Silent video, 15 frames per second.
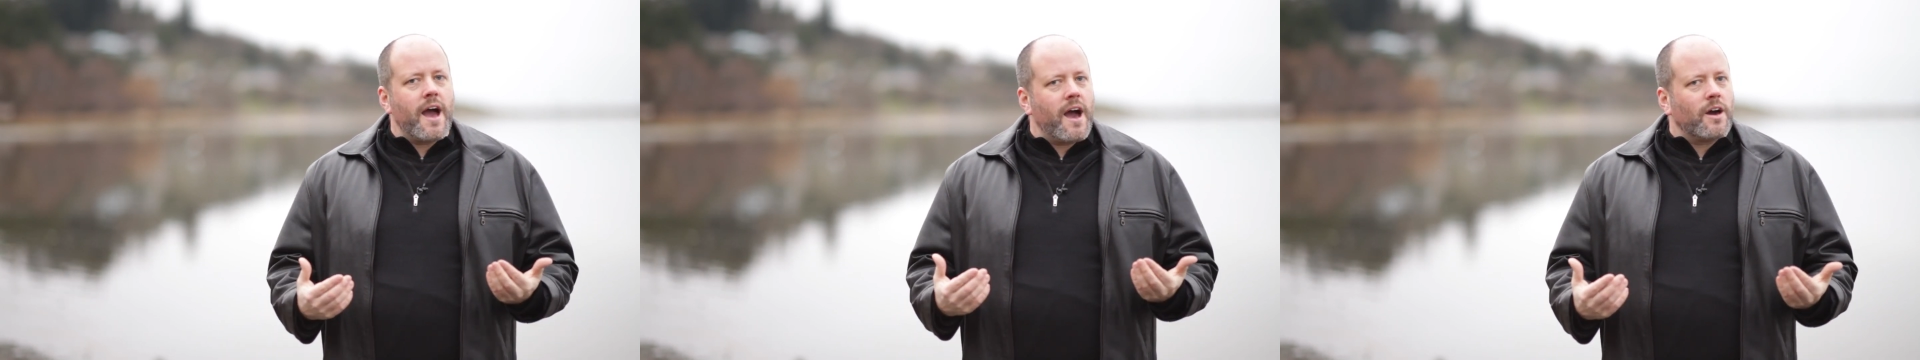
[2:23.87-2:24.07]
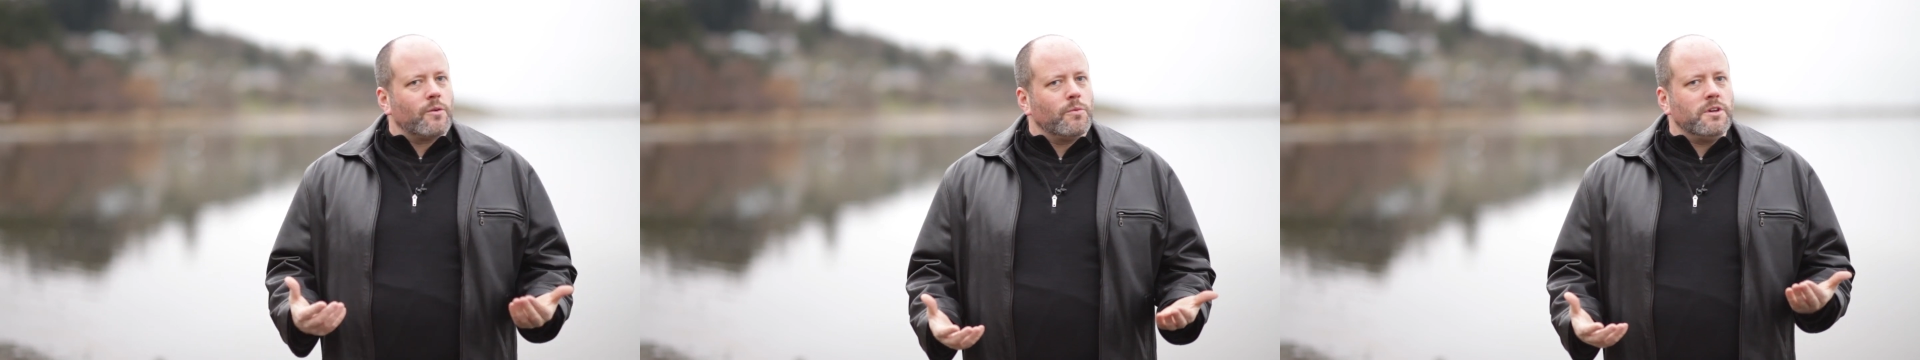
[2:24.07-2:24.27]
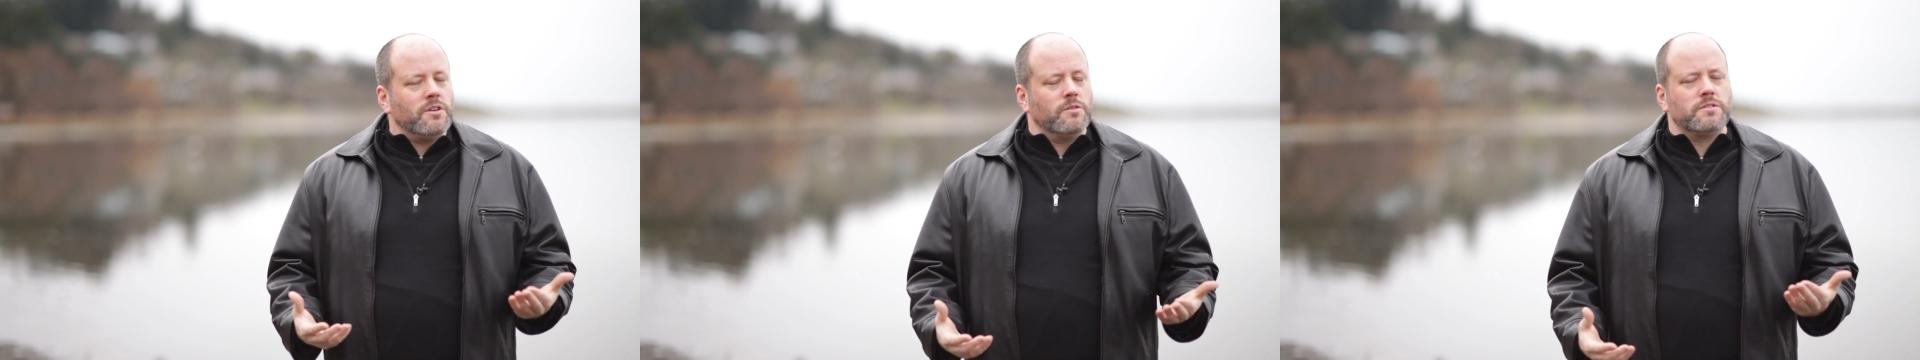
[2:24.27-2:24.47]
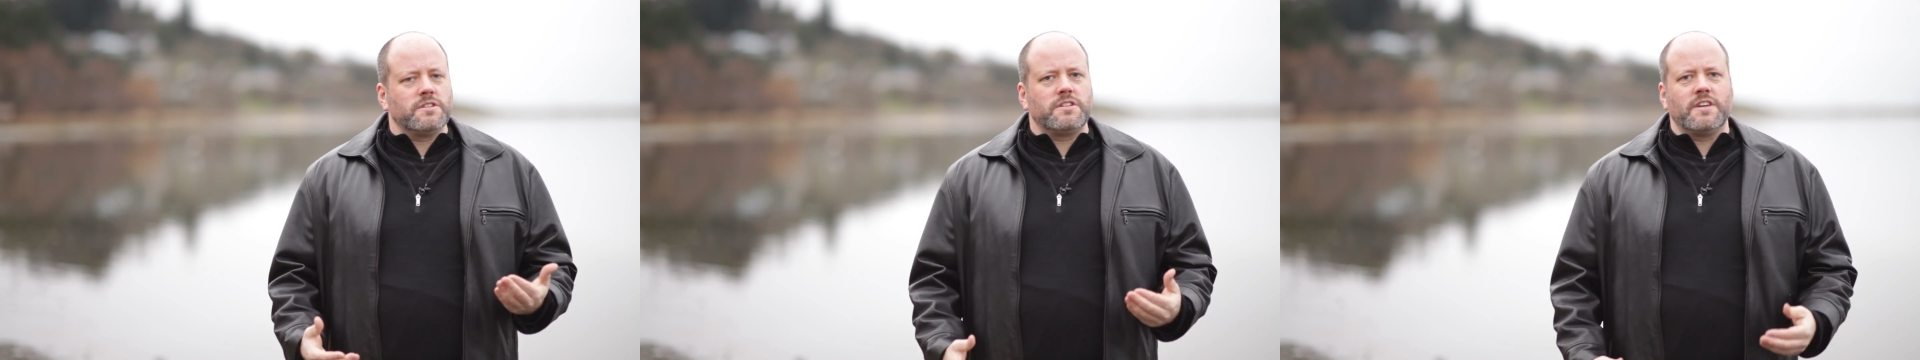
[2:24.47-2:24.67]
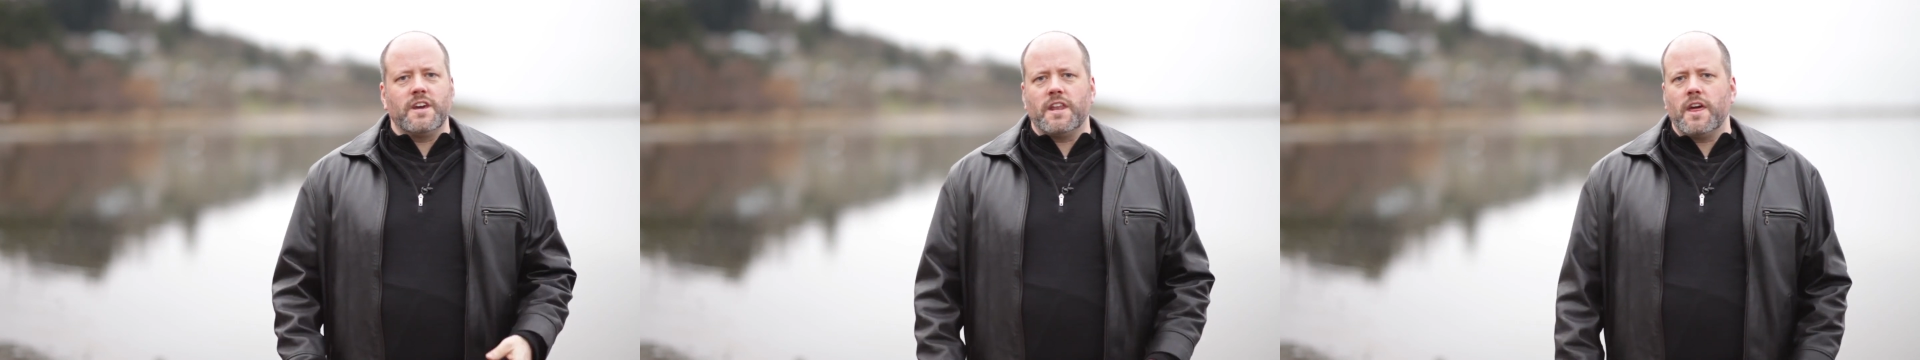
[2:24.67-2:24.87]
how do we use
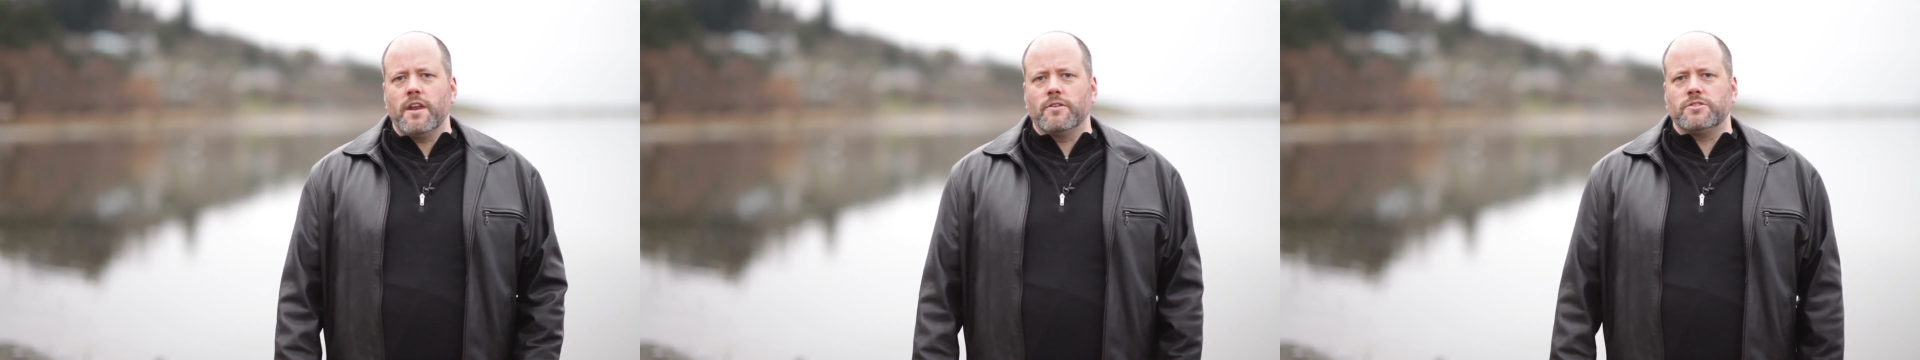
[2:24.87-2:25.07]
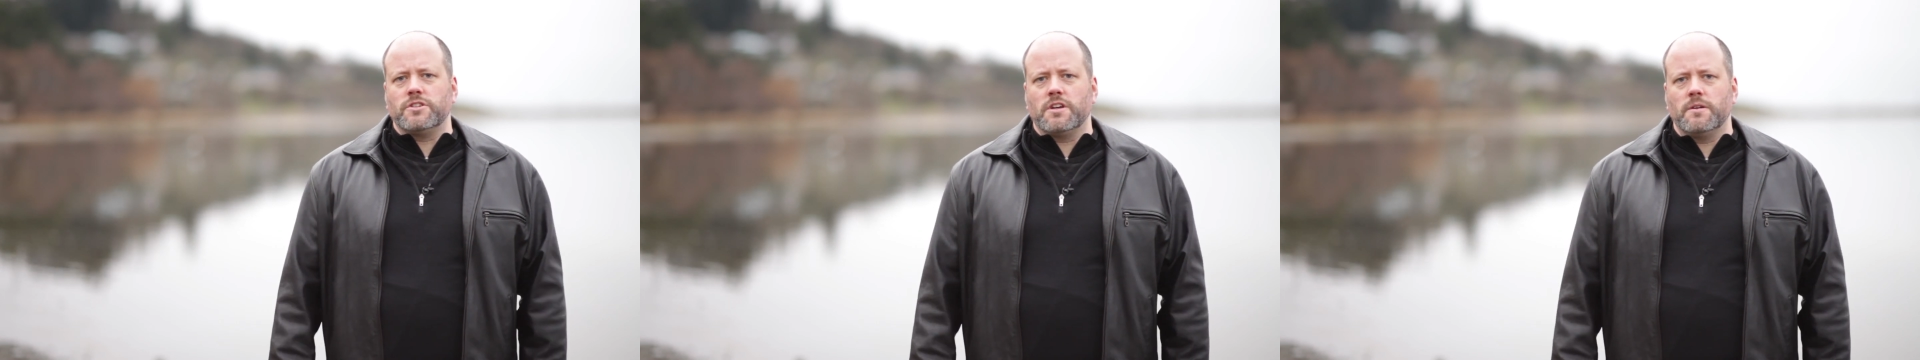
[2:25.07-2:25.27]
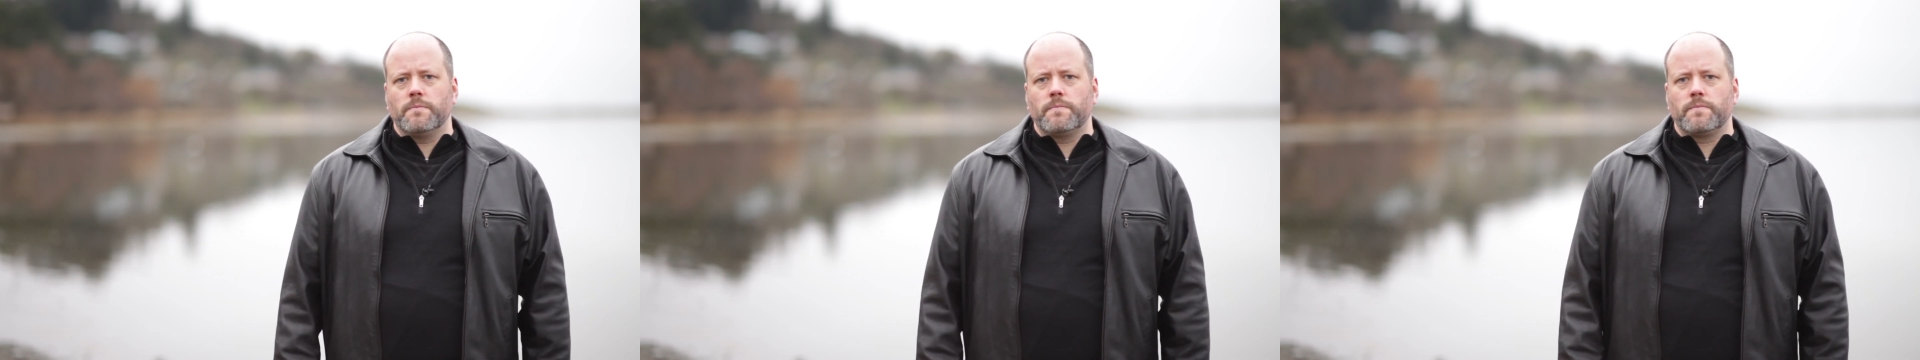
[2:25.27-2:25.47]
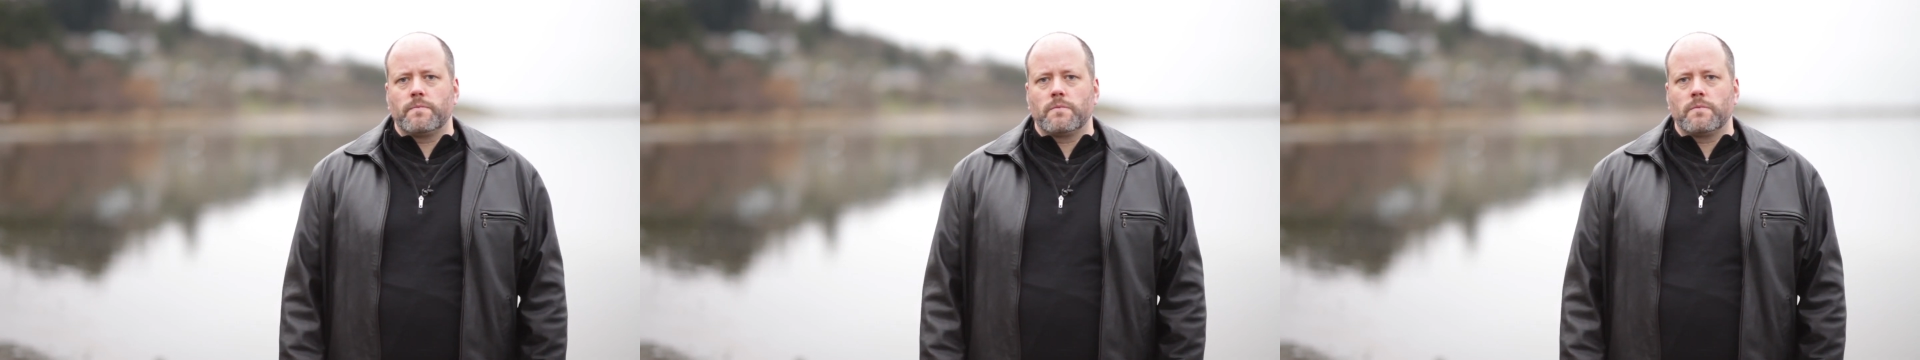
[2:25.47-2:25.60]
it to get energy?